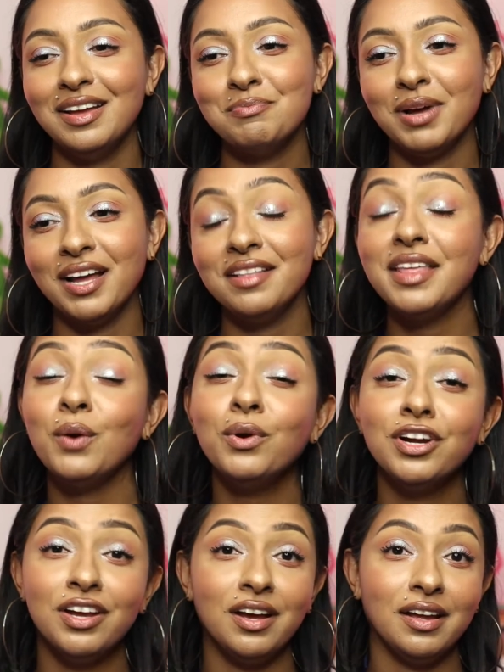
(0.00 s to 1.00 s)
but they
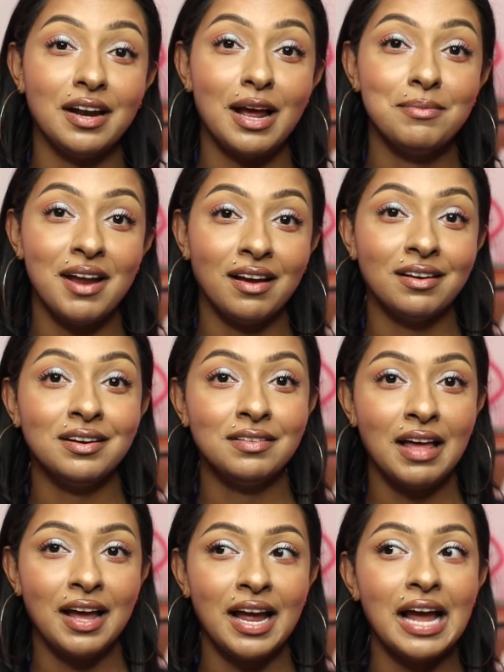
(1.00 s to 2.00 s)
were good. I'm not gonna
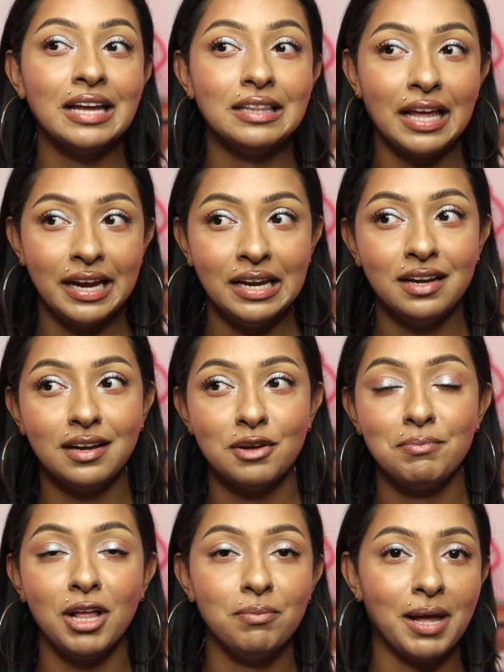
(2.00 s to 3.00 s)
lie. I like
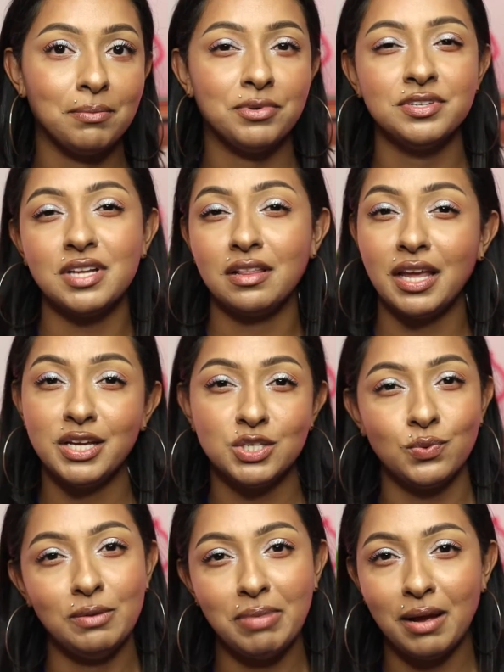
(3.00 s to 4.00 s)
bell peppers. I like
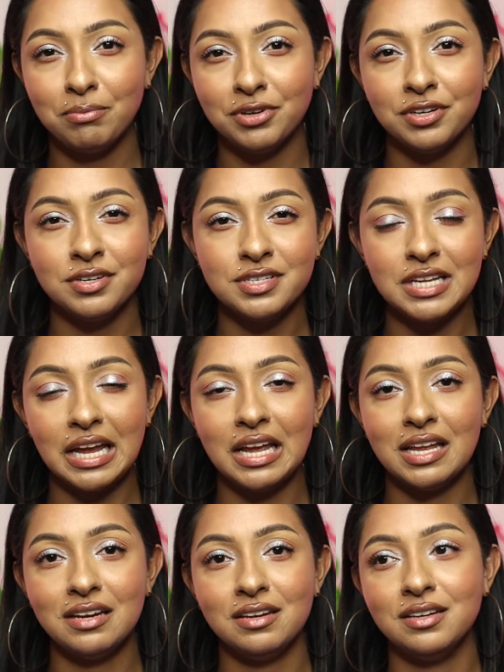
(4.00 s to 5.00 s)
sweet peppers.
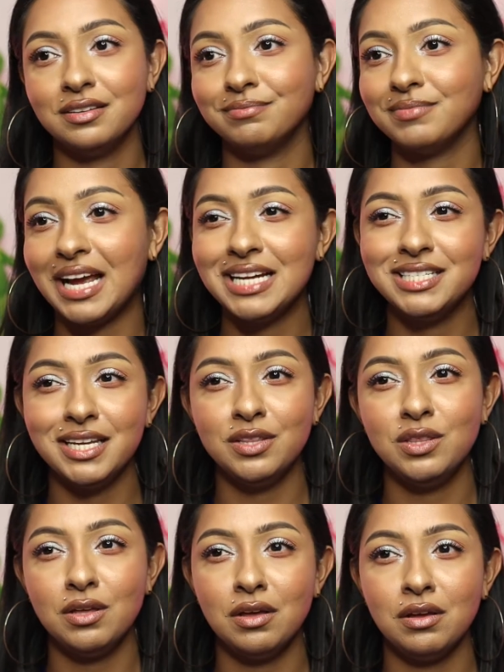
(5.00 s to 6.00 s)
And I
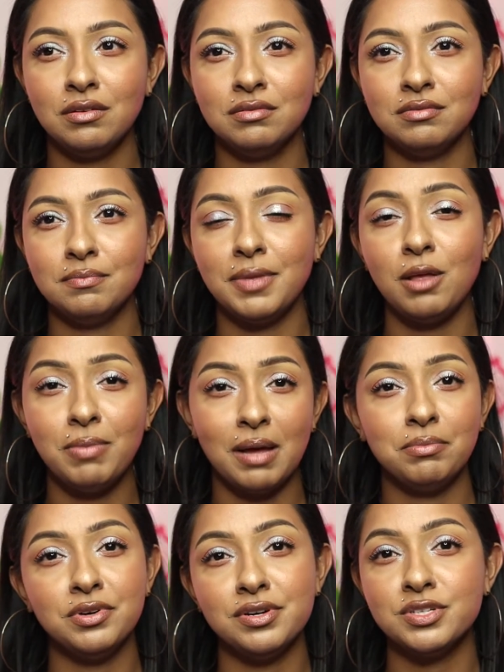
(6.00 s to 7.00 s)
did the bell
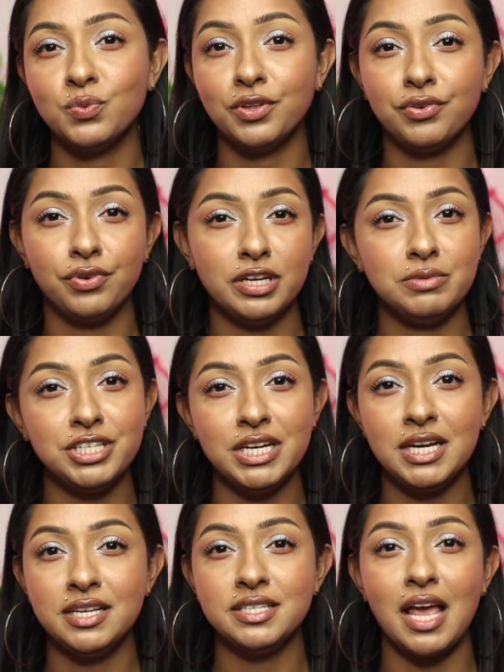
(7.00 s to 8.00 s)
peppers with cream
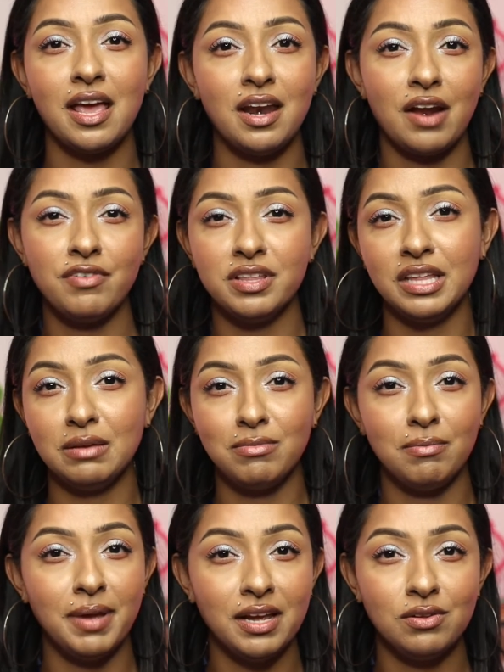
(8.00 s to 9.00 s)
cheese and everything but the